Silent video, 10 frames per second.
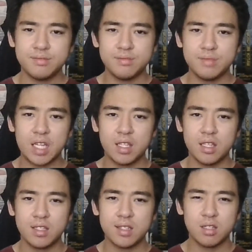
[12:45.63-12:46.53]
Like,
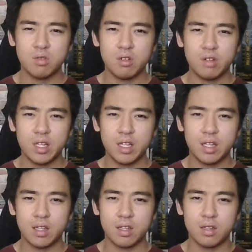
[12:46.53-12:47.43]
these guys were already
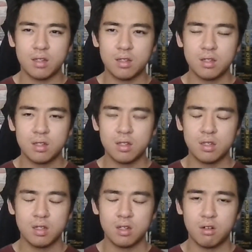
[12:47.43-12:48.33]
hitting
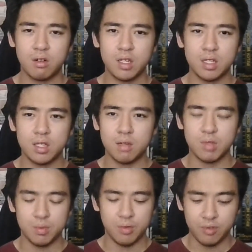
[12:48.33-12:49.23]
crazy
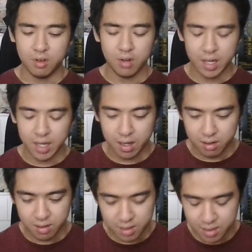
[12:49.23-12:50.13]
numbers before, and now